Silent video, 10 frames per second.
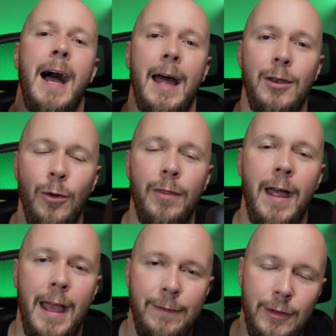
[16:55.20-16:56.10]
And on
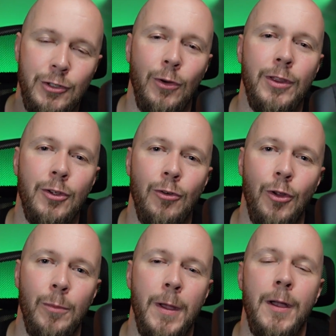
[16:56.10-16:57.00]
there, if you join the
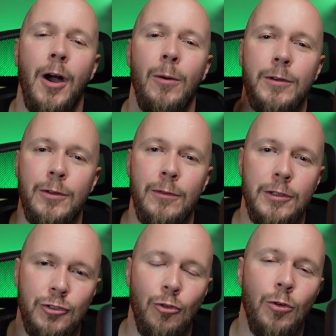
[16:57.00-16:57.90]
group, I will do
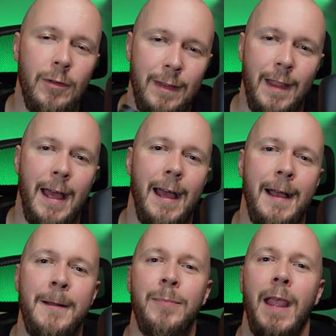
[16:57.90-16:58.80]
the draw in
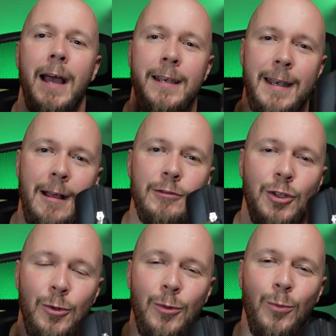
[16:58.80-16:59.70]
there and announce
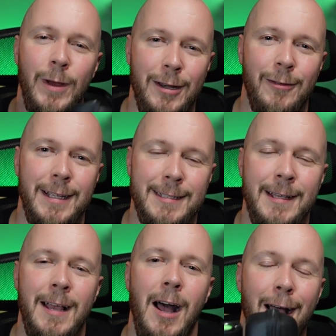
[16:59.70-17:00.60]
who the winner
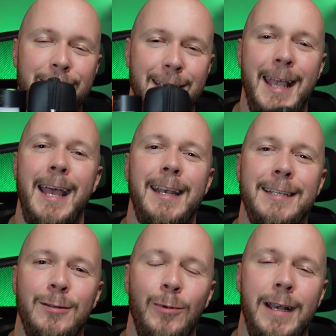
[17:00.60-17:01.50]
is. So get in
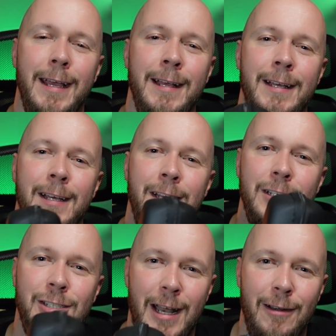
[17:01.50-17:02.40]
it to win it,
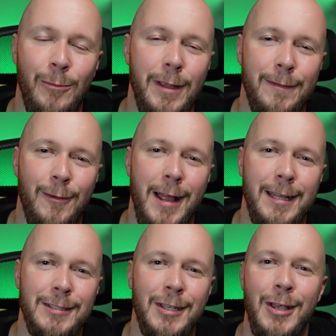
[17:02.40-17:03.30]
share it with your
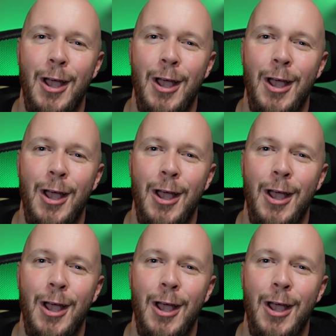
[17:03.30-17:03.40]
friends.